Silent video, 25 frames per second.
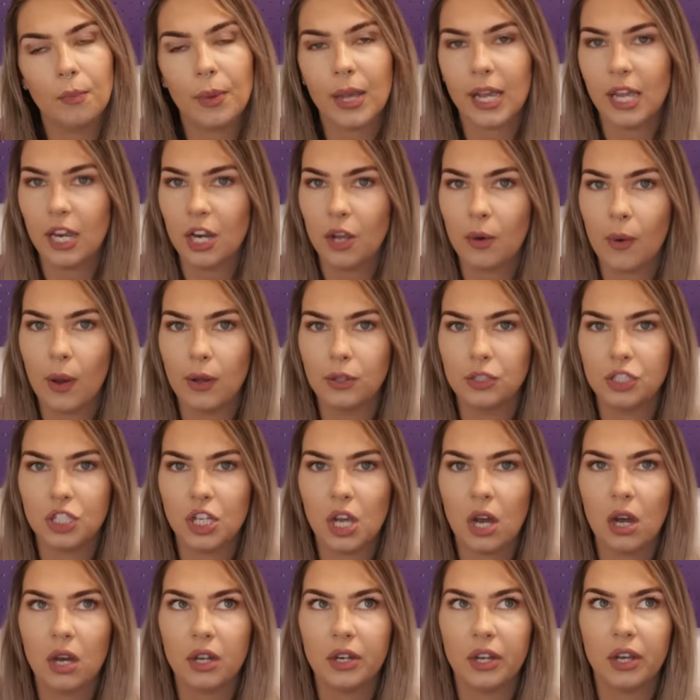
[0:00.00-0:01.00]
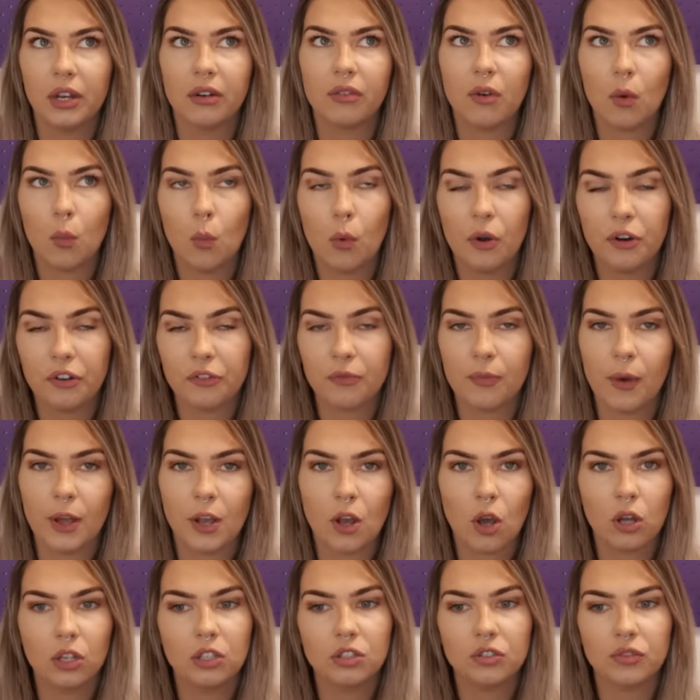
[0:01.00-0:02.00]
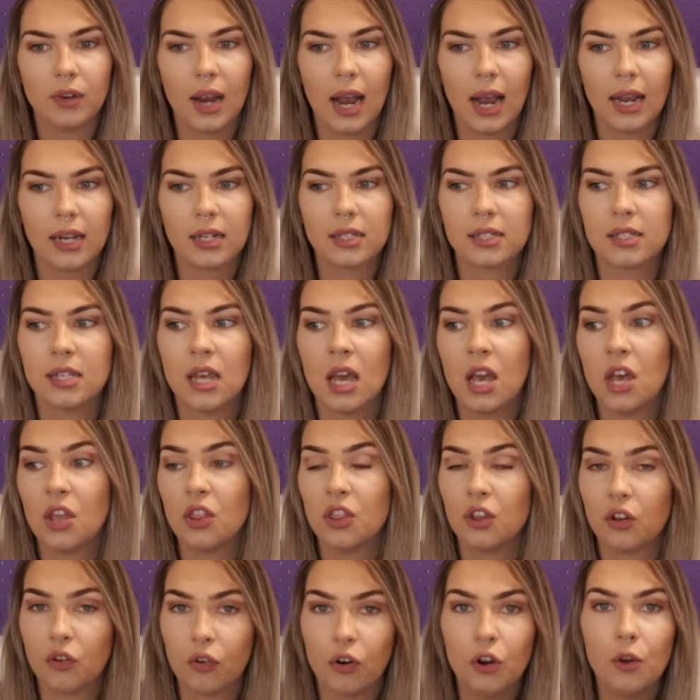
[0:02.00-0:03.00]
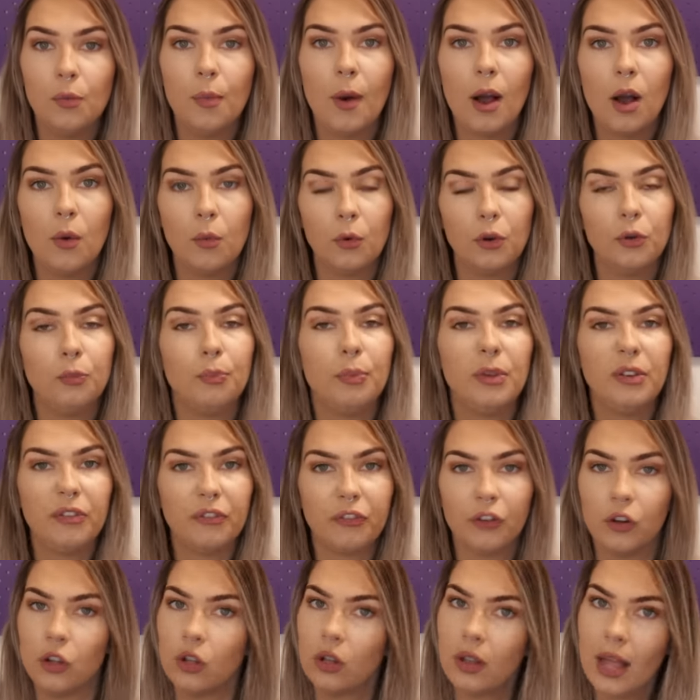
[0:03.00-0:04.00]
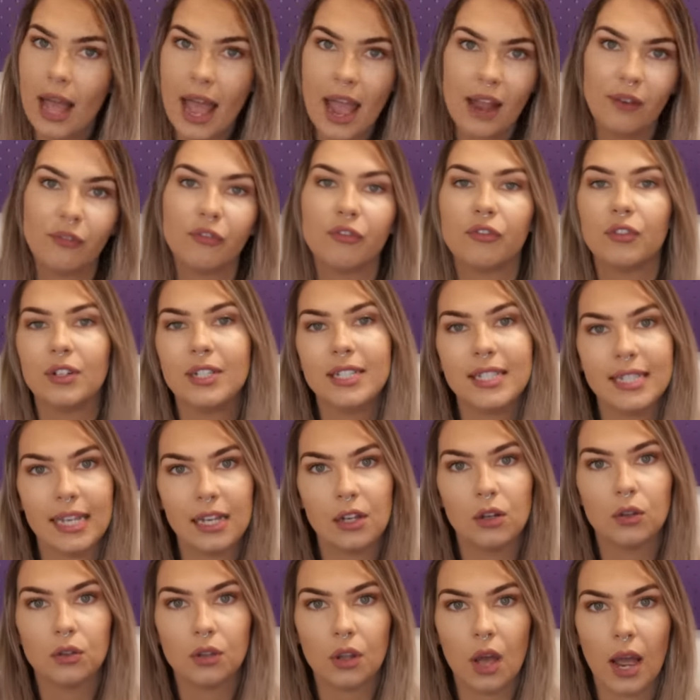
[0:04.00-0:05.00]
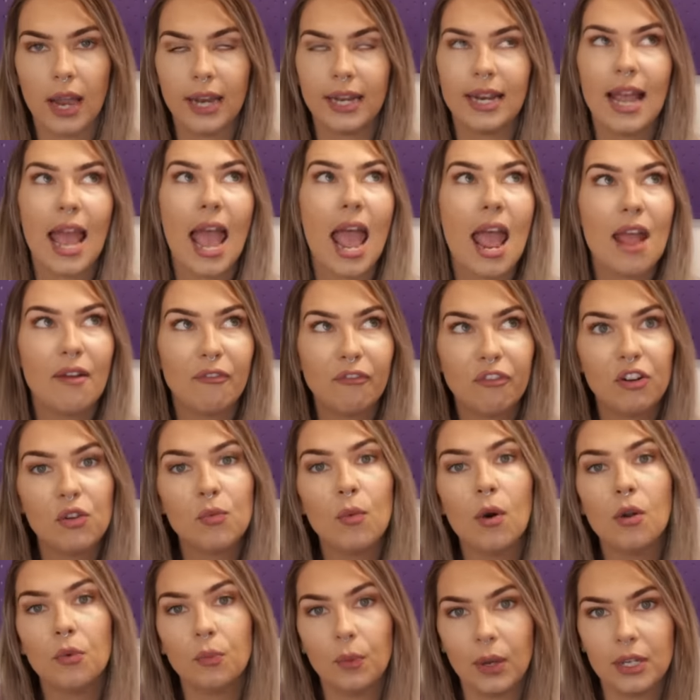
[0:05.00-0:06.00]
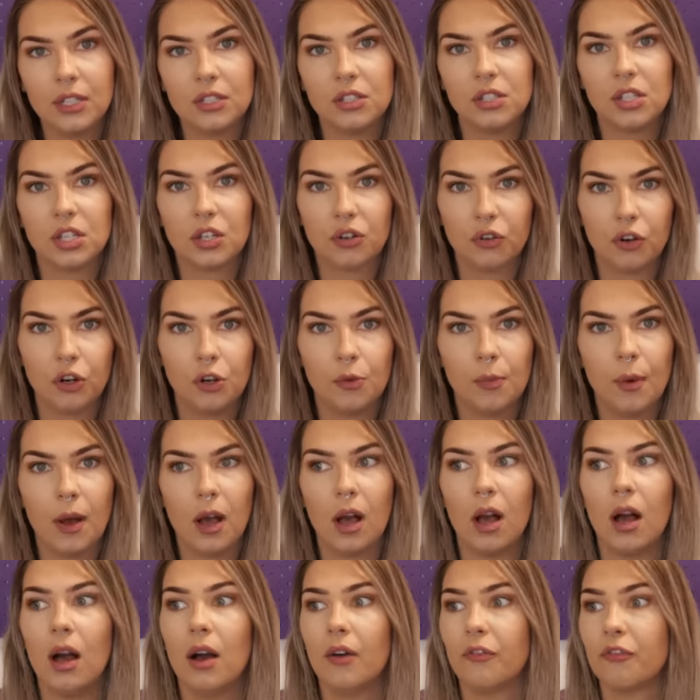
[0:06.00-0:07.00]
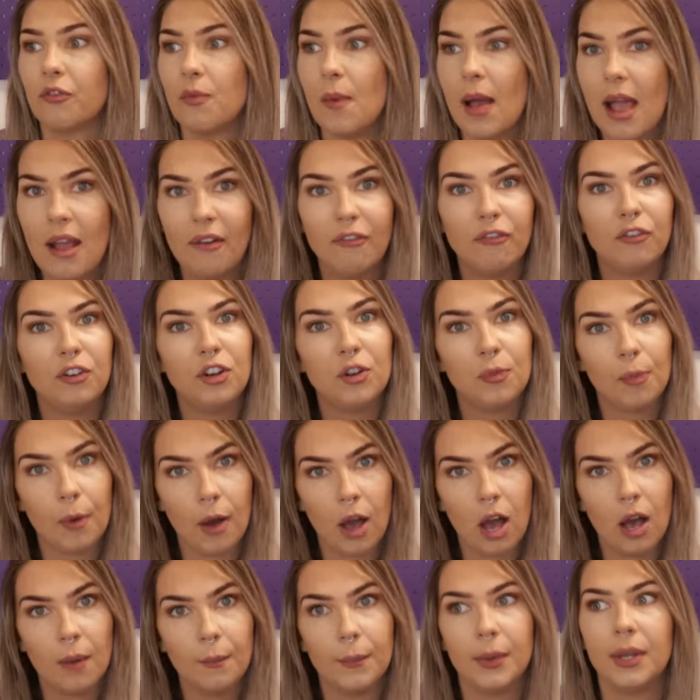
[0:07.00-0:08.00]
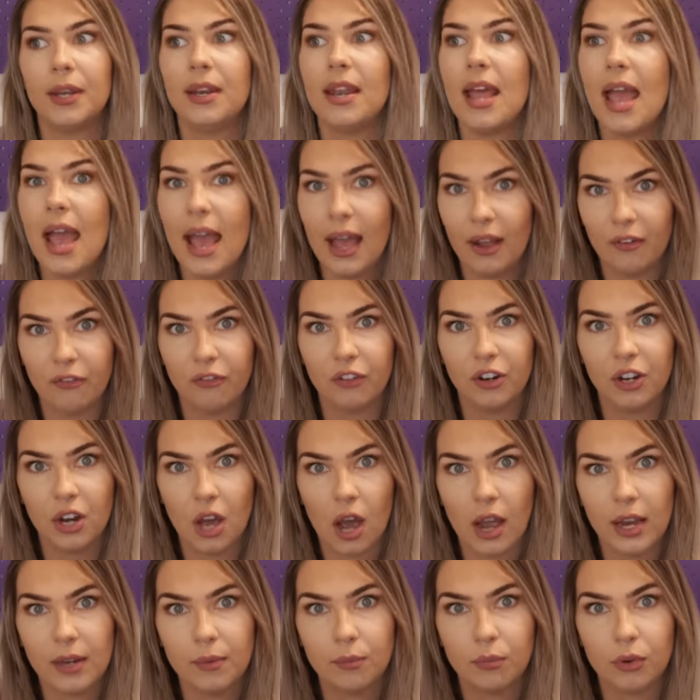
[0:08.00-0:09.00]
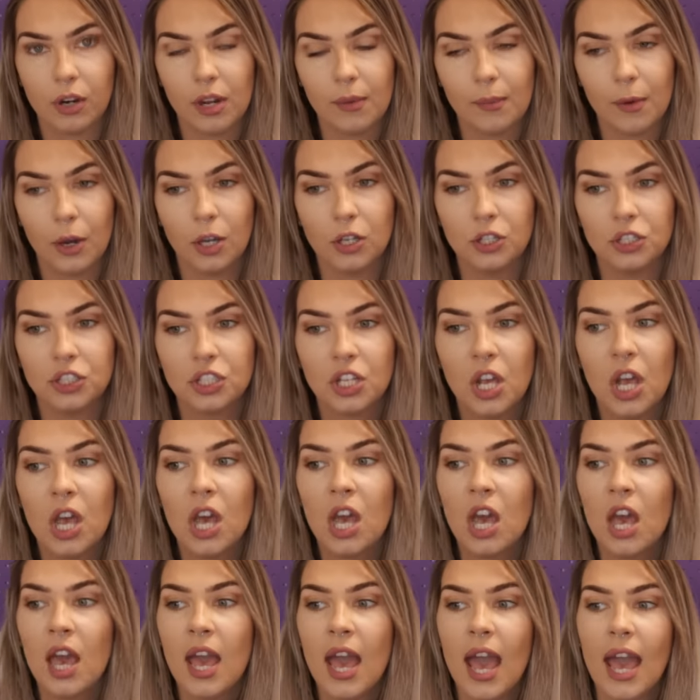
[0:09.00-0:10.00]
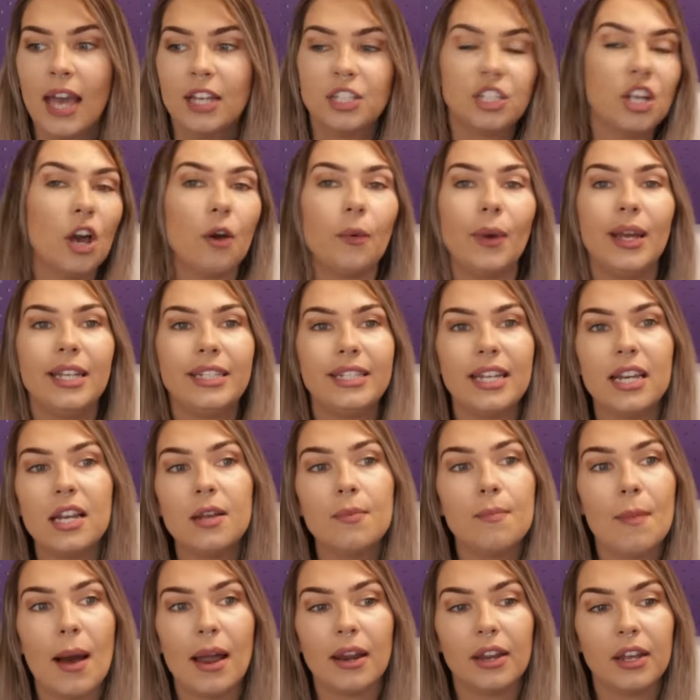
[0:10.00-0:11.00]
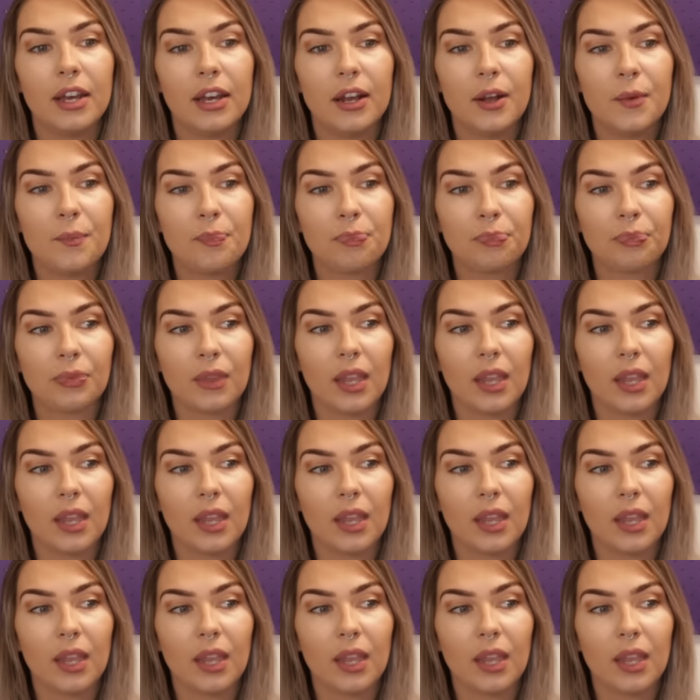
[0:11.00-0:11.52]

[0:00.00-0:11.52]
P&O Oceania on one of my contracts, the crew bar would be full every single night. Everyone went to the crew bar from every department every night, pretty much. So it didn't matter,